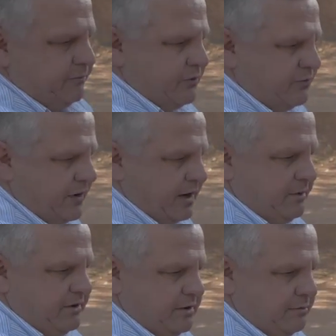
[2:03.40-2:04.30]

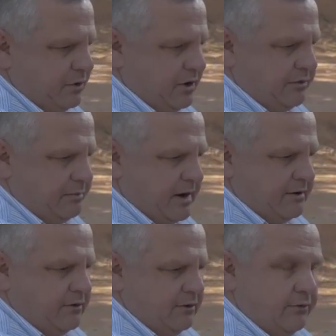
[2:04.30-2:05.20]
fragmenting bullets
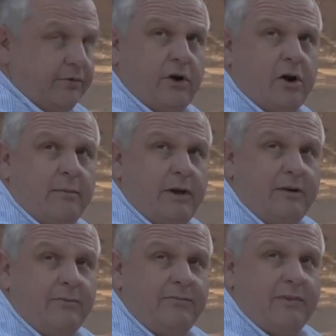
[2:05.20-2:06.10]
bouncing off the
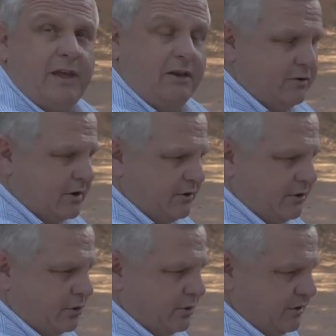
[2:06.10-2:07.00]
armor inside the
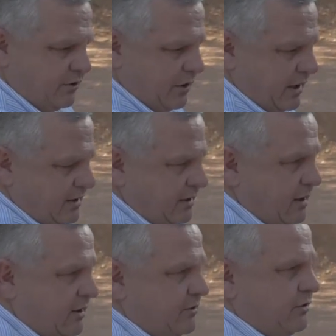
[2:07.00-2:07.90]
door that's creating
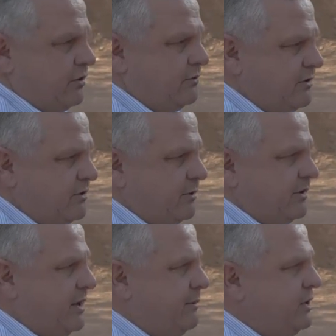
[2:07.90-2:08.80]
the external visible
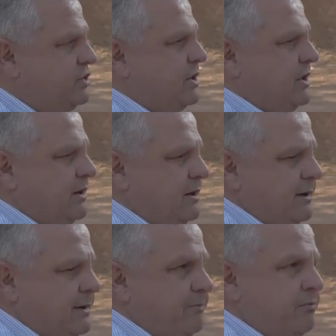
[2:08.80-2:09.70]
damage.
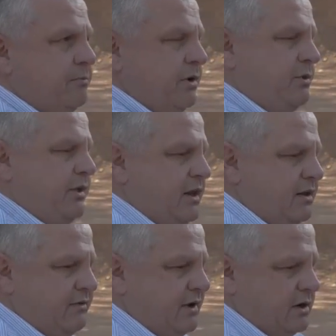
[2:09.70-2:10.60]
But within
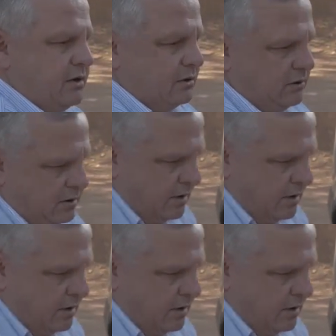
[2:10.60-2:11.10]
the vehicle,